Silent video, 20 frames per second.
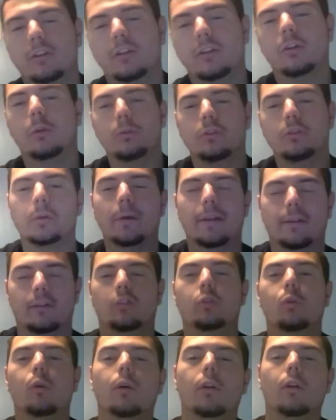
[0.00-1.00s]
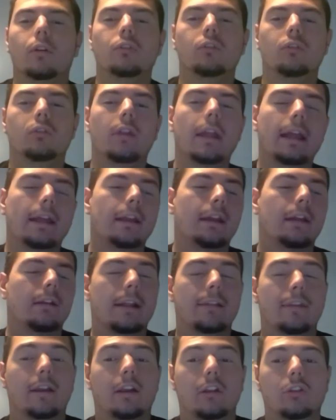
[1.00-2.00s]
have told you as a 12,
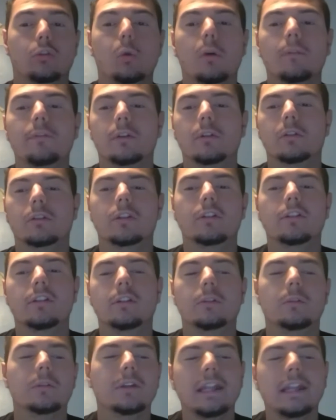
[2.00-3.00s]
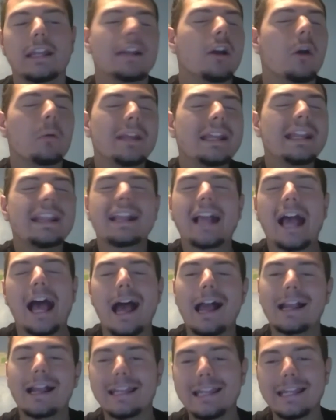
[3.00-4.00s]
as like a 12-year-old, 13-year-old kid, oh, he's
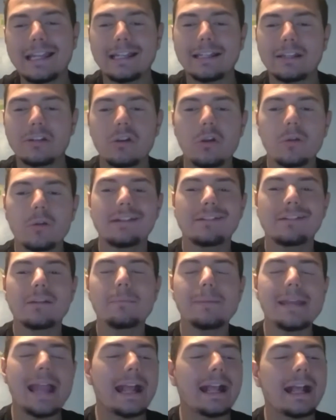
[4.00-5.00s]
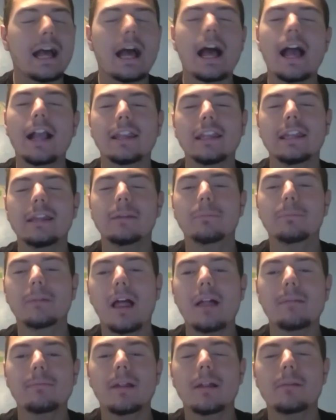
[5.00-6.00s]
cocky, he shouldn't be that cocky,
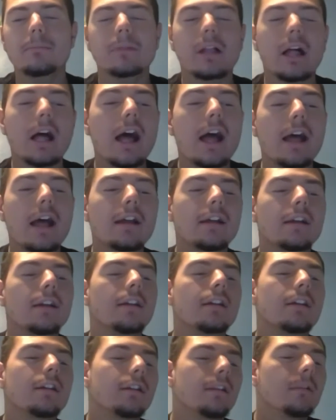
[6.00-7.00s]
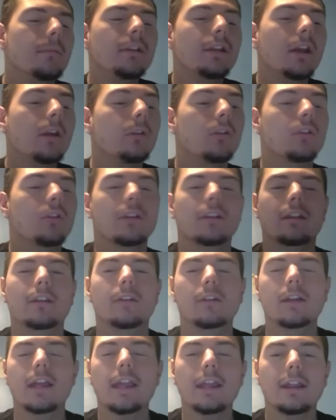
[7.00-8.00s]
blah, blah, blah. Let me tell you something,
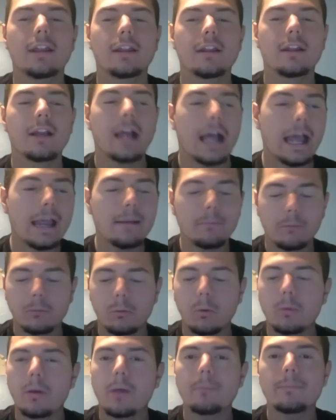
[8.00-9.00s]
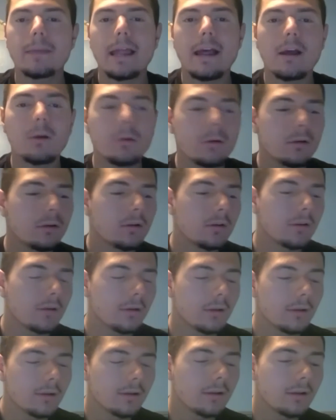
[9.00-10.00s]
okay? I am grown up now.
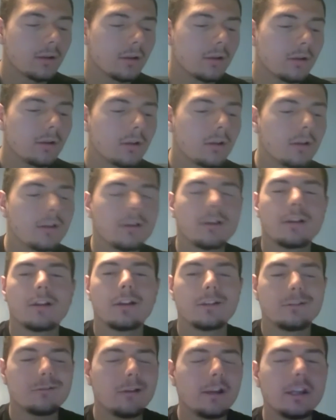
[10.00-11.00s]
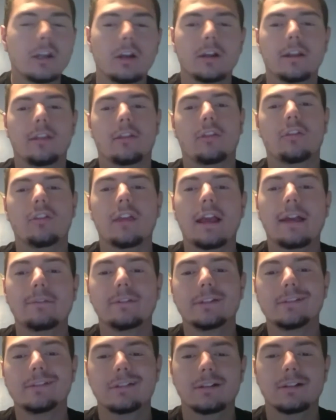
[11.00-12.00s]
Trae Young is a
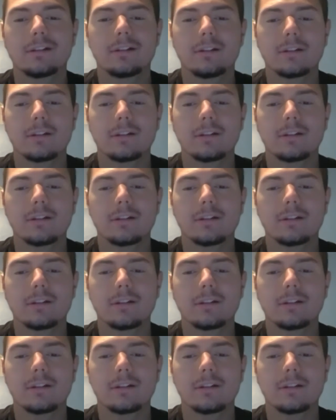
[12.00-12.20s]
savage.